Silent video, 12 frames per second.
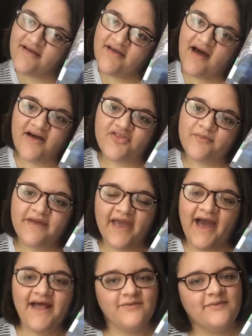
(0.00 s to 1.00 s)
Gotham
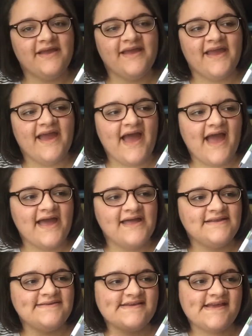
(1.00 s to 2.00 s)
Academy,
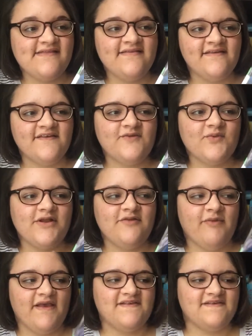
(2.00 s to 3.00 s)
and in this one,
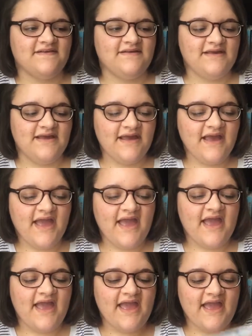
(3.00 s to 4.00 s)
basically,
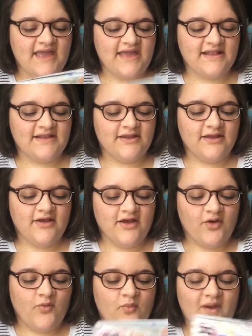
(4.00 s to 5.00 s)
it
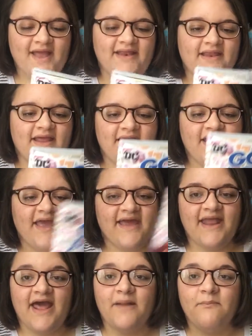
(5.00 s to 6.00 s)
went
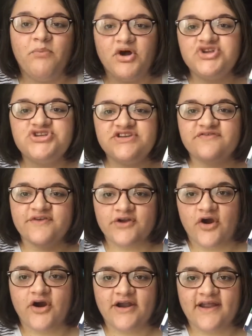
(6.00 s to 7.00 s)
and had a bunch of different
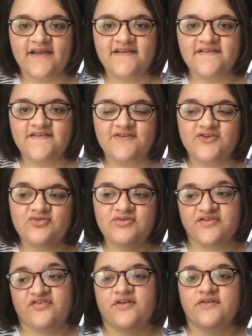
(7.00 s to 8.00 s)
artists do
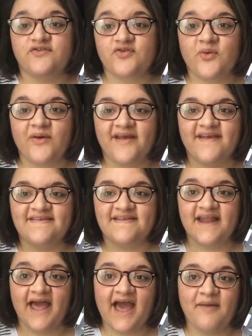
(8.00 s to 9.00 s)
different stories
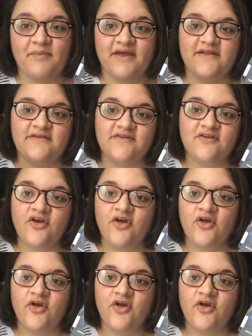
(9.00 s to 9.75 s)
that happened